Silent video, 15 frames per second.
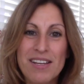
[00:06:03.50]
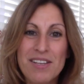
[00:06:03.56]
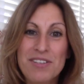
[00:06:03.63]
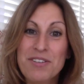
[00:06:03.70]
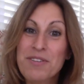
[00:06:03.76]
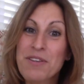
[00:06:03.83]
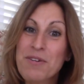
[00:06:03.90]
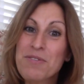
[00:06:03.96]

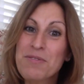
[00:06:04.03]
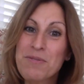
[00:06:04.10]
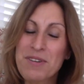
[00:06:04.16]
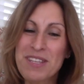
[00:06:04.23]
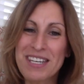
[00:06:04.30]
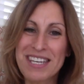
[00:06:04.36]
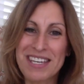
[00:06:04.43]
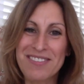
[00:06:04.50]
So those were
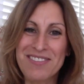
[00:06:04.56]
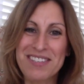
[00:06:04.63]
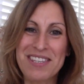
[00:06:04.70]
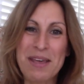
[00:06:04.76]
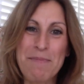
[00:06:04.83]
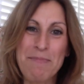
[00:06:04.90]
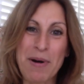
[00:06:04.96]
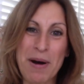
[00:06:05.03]
the gifts
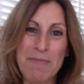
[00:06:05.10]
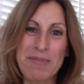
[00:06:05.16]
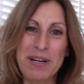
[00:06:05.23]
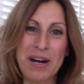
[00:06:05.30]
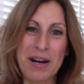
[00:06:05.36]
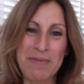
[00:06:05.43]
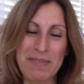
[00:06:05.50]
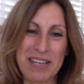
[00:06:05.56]
that Bob
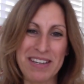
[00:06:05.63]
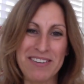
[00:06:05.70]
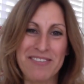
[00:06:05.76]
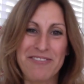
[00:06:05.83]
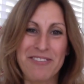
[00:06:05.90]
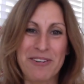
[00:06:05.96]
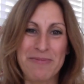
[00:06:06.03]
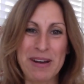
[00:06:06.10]
got me
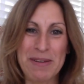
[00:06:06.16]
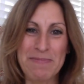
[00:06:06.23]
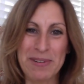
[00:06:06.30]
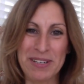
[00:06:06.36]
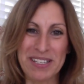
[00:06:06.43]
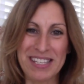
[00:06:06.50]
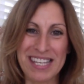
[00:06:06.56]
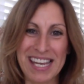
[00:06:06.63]
for my
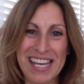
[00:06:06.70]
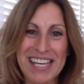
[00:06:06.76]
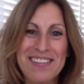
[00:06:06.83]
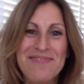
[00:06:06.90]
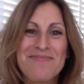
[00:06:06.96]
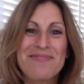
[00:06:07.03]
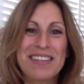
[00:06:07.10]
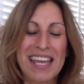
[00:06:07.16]
birthday,
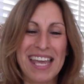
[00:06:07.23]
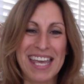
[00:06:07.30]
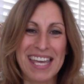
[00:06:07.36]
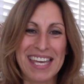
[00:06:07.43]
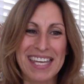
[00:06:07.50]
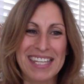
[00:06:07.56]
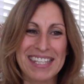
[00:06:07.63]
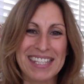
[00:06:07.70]

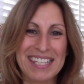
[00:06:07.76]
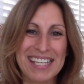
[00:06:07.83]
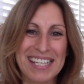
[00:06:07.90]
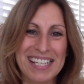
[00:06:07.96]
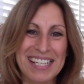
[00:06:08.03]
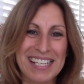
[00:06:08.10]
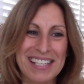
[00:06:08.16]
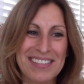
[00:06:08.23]
and
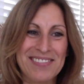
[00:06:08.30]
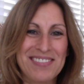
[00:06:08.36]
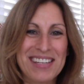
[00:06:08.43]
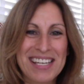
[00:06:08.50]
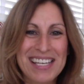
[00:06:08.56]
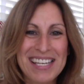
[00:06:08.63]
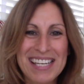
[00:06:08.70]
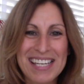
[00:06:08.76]
uh,
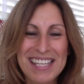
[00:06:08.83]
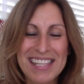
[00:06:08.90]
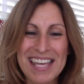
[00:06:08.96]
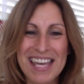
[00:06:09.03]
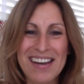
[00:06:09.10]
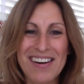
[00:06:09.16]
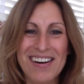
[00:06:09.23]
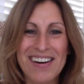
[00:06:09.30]

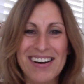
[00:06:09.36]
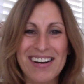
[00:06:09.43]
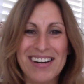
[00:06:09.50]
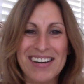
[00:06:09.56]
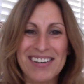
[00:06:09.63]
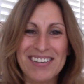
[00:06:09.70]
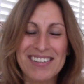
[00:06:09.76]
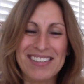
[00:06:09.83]
they
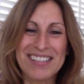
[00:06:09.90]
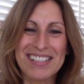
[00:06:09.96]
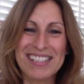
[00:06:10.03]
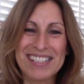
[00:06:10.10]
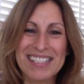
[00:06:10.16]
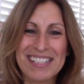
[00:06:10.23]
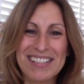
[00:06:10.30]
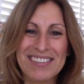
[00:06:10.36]
are,
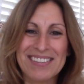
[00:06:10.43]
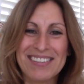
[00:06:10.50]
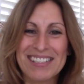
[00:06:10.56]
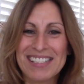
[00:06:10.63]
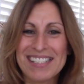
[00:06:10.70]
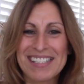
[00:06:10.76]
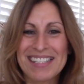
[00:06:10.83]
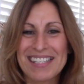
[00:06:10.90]
you know,
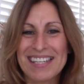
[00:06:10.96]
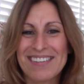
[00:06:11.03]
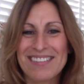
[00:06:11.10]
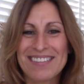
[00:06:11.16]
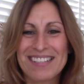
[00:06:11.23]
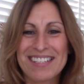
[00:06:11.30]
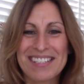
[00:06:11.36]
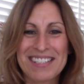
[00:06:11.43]
there's
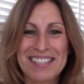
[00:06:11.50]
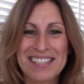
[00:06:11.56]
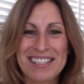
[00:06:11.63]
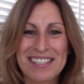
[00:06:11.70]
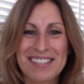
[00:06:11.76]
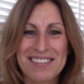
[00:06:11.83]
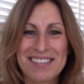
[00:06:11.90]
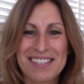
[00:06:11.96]
just
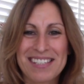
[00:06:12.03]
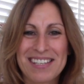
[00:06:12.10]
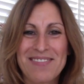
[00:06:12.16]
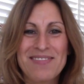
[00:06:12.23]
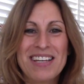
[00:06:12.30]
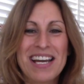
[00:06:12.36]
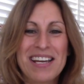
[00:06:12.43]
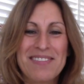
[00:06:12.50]

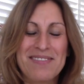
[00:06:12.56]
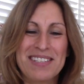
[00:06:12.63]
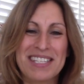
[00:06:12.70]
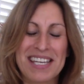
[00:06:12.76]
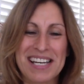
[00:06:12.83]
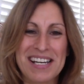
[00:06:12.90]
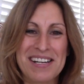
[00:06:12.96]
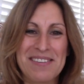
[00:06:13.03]
sometimes
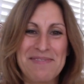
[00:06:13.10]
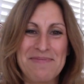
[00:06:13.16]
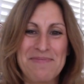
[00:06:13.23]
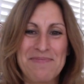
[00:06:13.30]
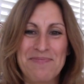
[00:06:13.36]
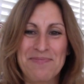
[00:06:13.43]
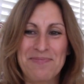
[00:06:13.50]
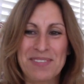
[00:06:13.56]

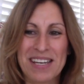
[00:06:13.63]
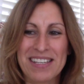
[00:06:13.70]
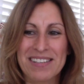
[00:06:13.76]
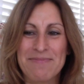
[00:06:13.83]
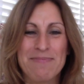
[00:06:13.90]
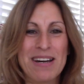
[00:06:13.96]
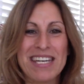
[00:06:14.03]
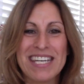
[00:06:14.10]
um,
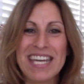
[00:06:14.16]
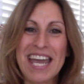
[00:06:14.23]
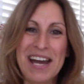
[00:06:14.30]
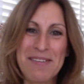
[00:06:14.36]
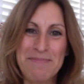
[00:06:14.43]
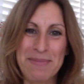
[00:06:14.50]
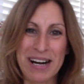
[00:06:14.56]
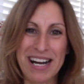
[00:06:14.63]
money
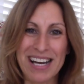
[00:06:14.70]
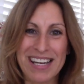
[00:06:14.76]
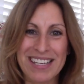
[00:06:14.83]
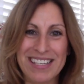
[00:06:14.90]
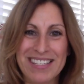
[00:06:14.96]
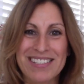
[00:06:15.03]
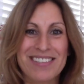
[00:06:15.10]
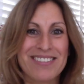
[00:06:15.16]
can't buy
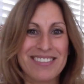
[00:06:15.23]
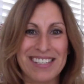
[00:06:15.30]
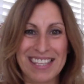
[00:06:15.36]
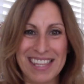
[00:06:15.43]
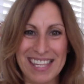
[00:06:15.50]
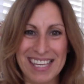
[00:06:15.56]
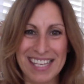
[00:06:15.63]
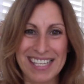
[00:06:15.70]
certain
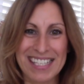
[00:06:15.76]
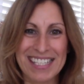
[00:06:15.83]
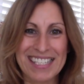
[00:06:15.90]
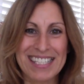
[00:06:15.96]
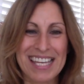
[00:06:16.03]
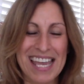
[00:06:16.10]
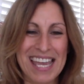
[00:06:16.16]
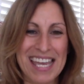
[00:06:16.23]

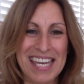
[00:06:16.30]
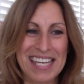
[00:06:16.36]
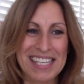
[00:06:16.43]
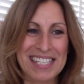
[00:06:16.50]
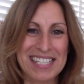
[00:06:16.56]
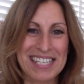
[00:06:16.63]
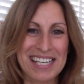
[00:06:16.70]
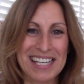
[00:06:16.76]
things,
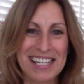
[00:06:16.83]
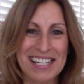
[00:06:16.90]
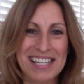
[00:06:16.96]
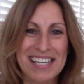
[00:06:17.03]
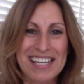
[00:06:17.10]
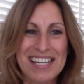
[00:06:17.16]
and uh,